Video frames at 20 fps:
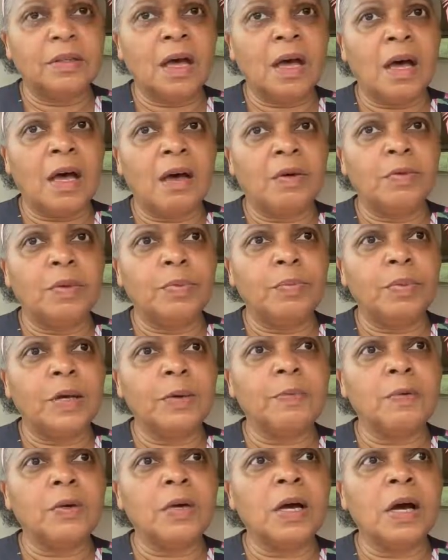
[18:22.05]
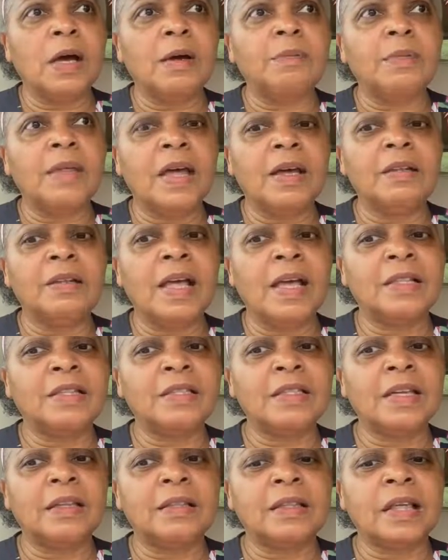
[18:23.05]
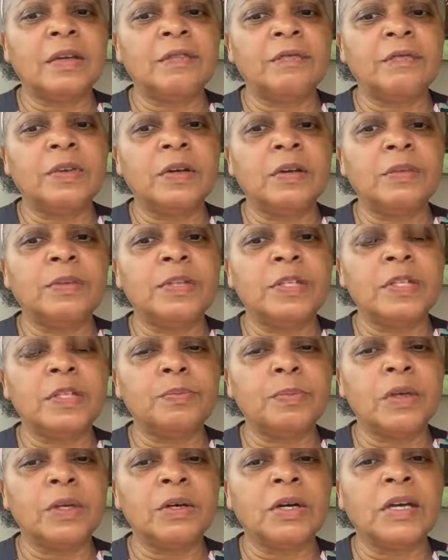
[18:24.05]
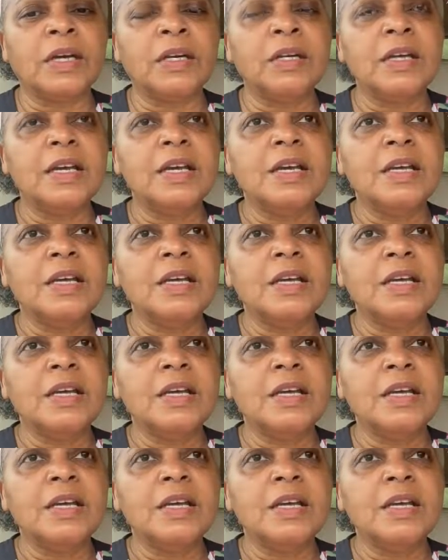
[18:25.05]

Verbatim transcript: uh, when people come, that that's it. They feel the Spirit.